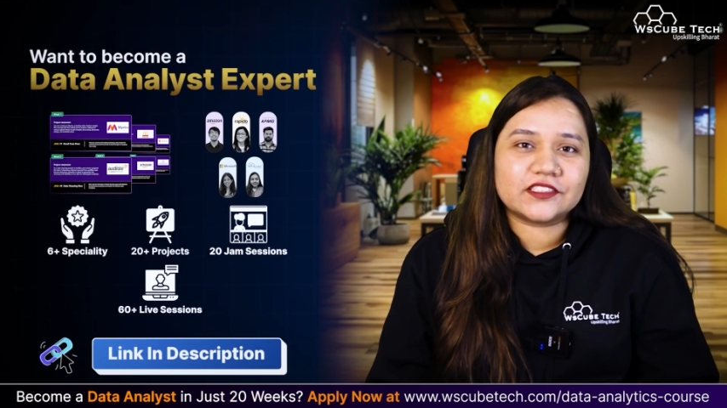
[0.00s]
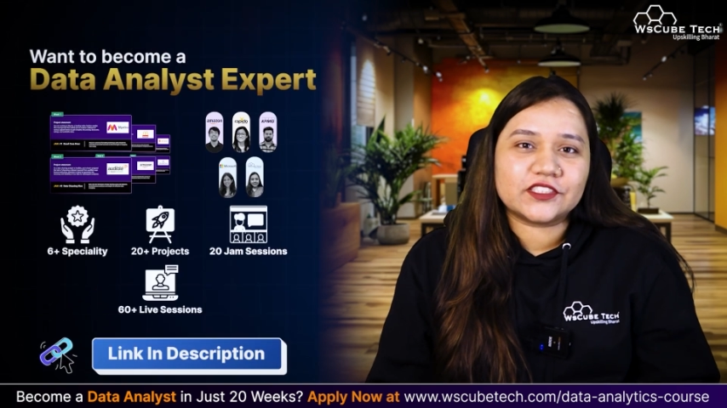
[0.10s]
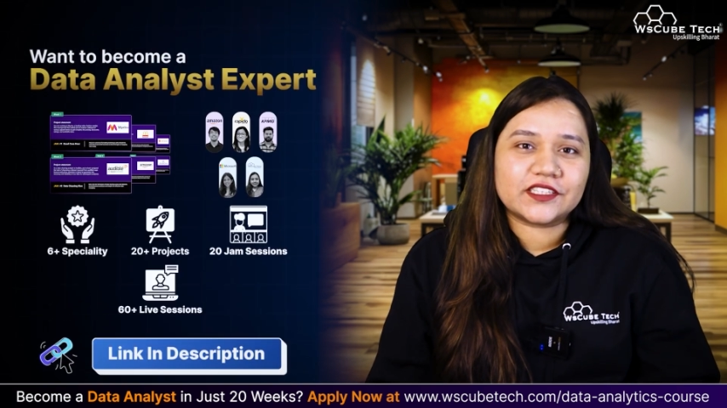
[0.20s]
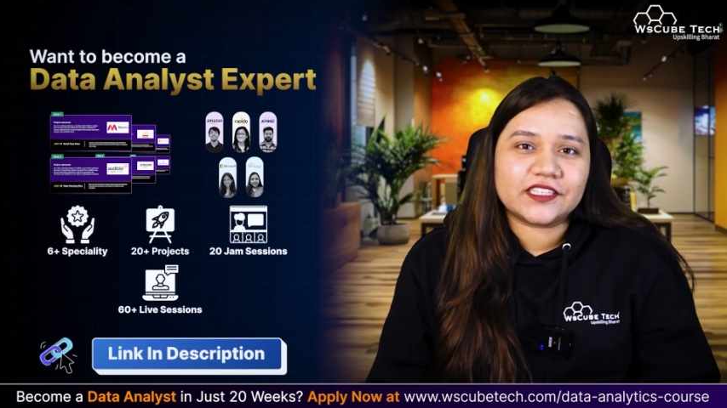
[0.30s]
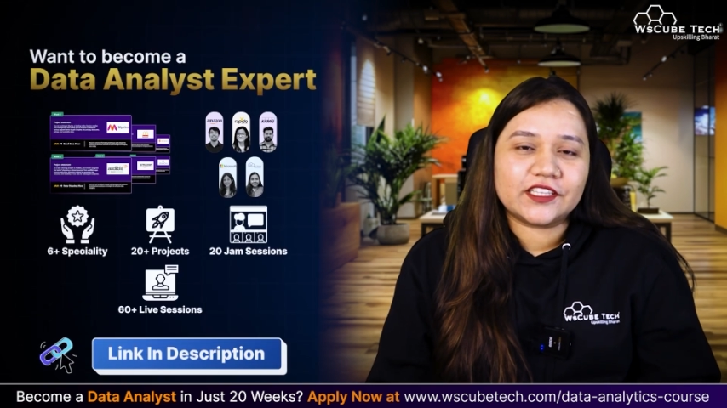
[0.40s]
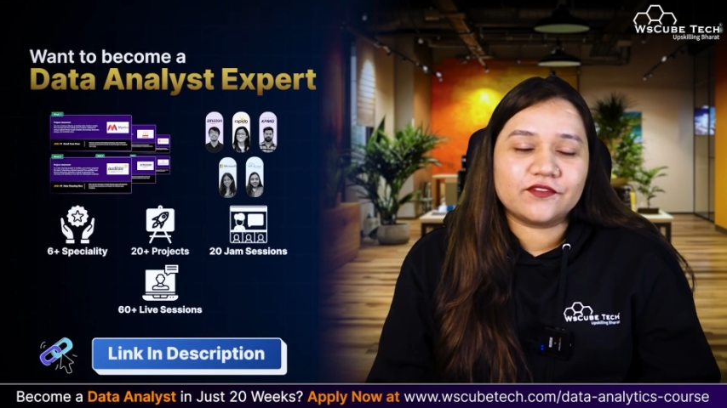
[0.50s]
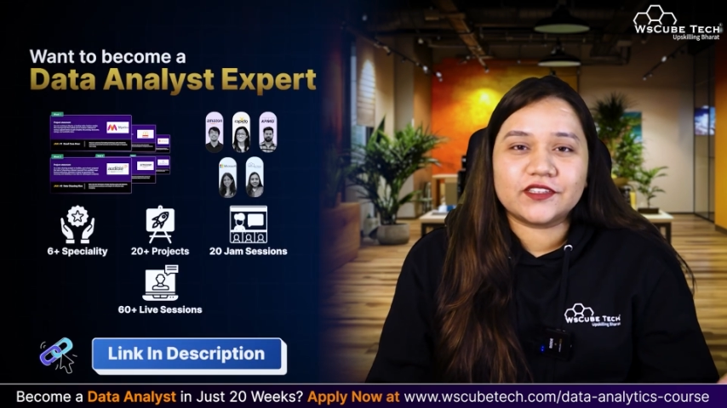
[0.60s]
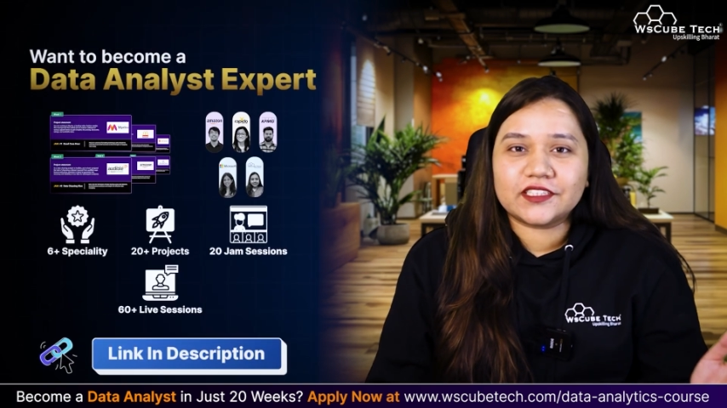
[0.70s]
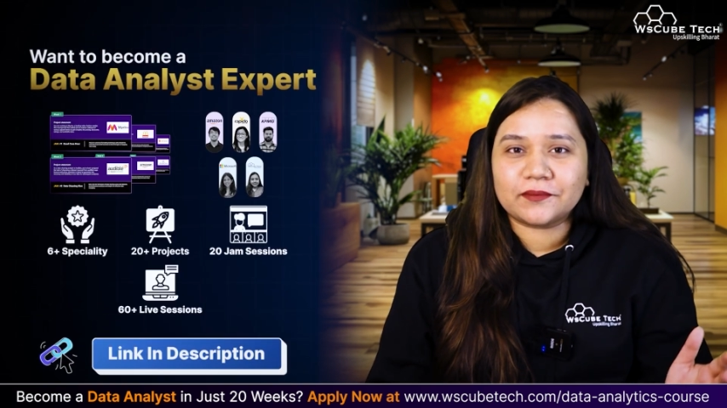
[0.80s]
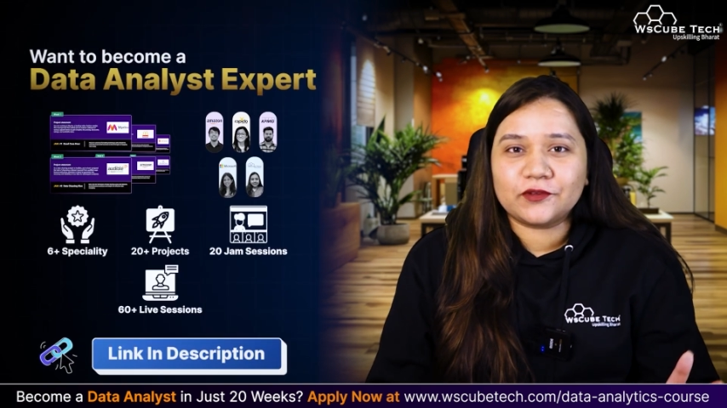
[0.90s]
journey
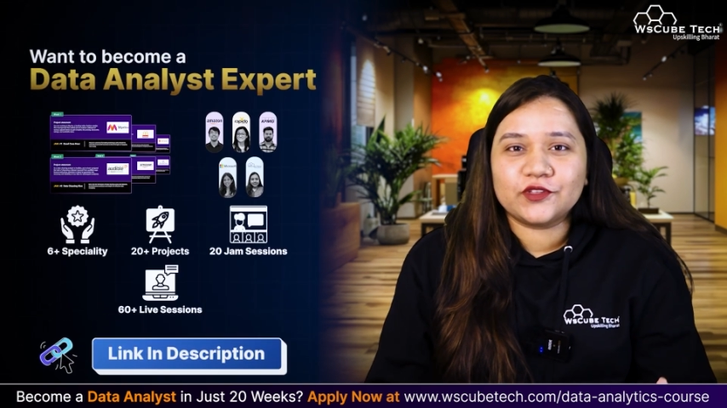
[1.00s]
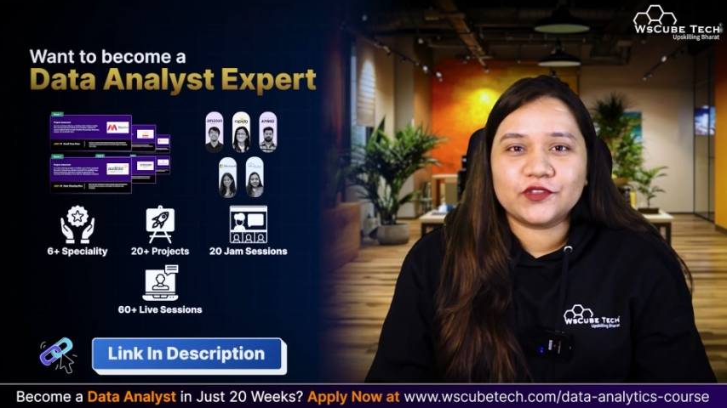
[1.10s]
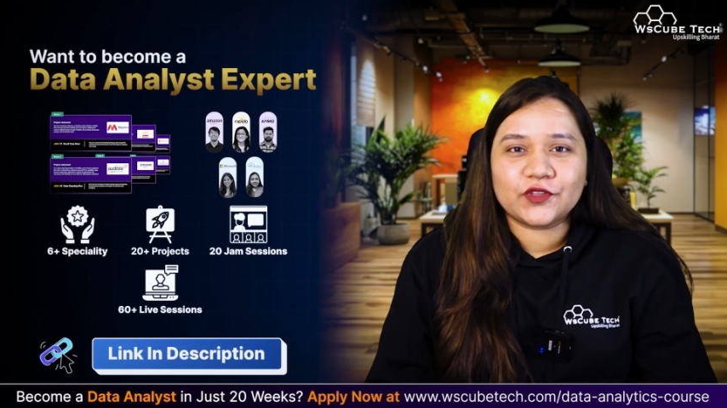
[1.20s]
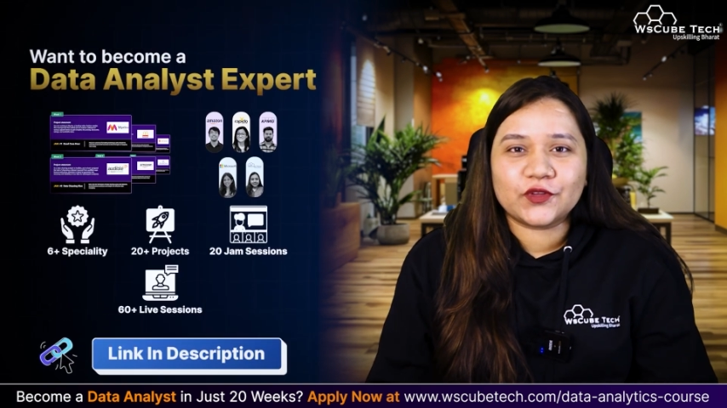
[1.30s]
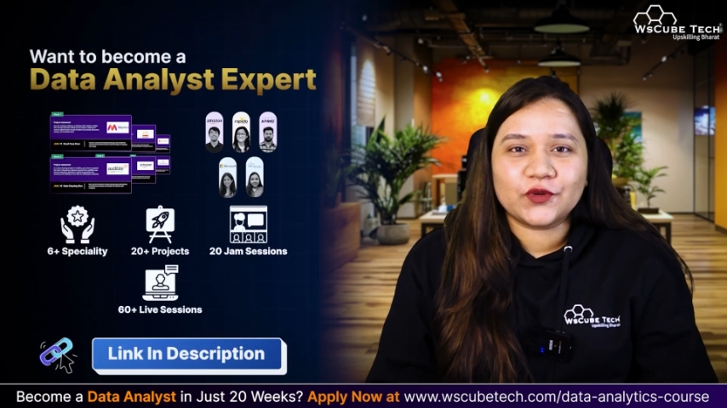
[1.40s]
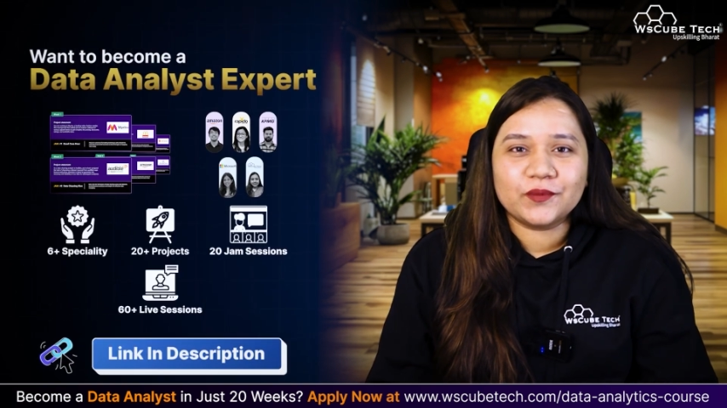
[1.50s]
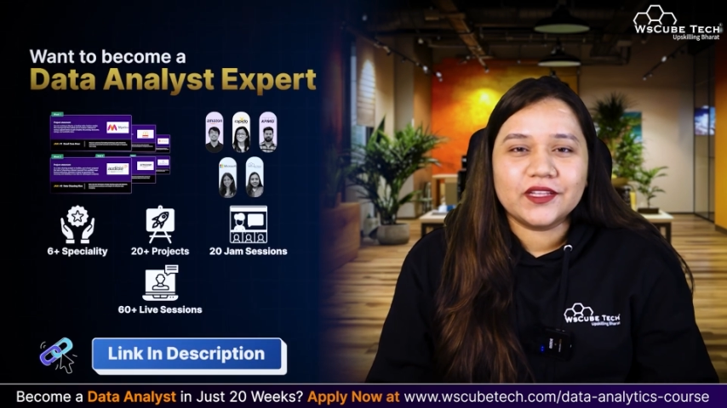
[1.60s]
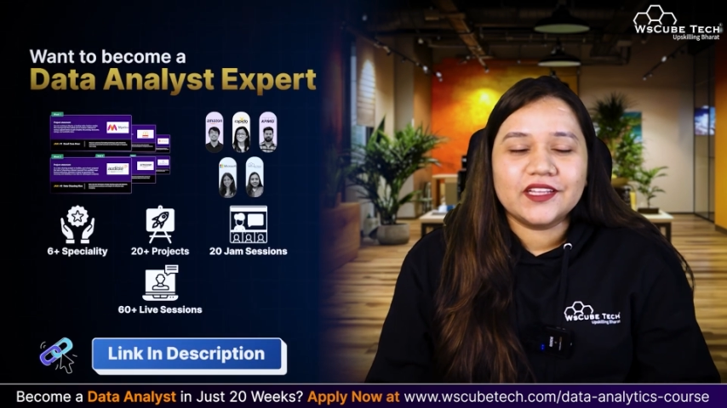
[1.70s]
with WsCube,